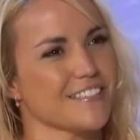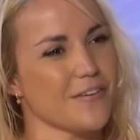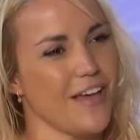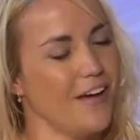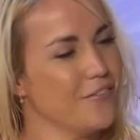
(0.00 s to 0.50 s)
so
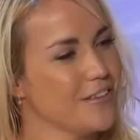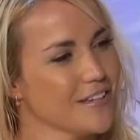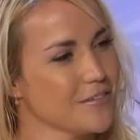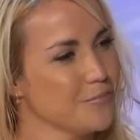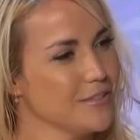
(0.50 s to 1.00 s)
yeah,
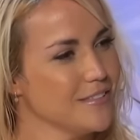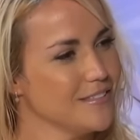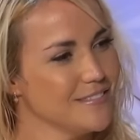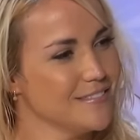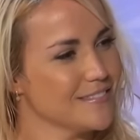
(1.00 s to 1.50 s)
everything could be
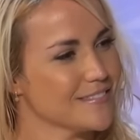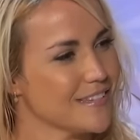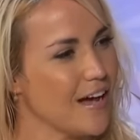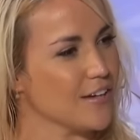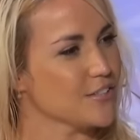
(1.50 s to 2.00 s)

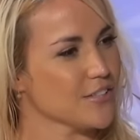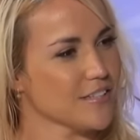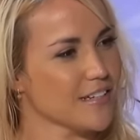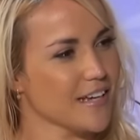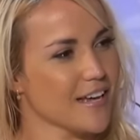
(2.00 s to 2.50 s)

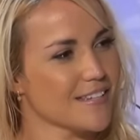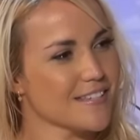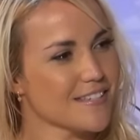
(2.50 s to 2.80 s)
altered, I guess.